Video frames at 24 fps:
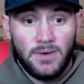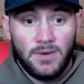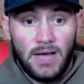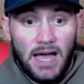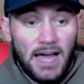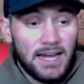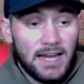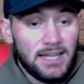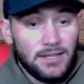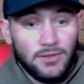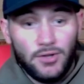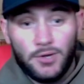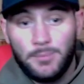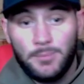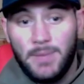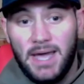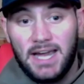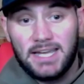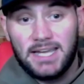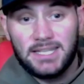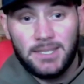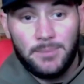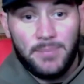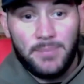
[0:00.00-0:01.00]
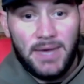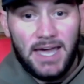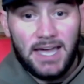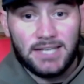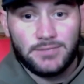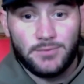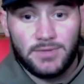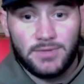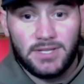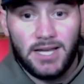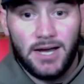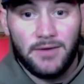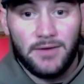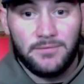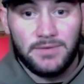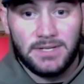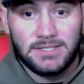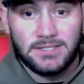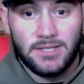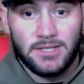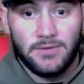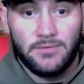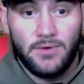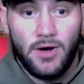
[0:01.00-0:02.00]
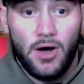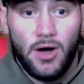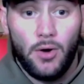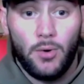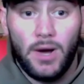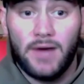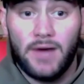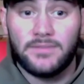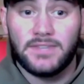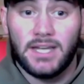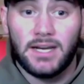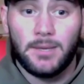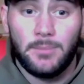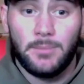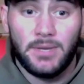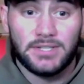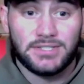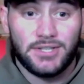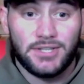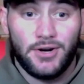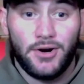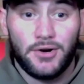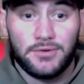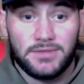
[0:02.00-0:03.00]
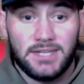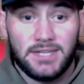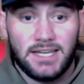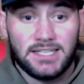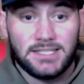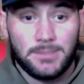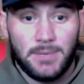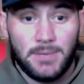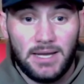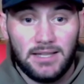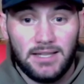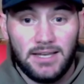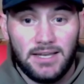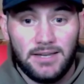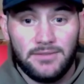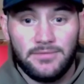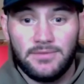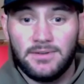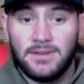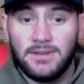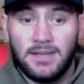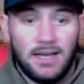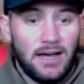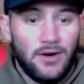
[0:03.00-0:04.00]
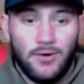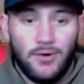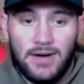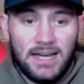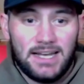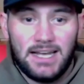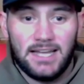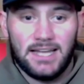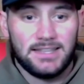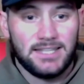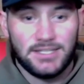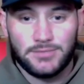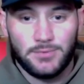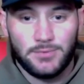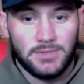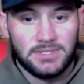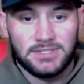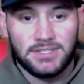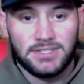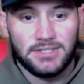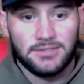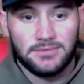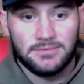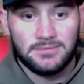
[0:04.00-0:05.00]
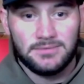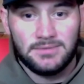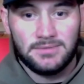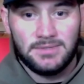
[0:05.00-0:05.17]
I can look back at the past with confidence of, oh, I've done a bunch of hard things in my life. Oh, I got this one too.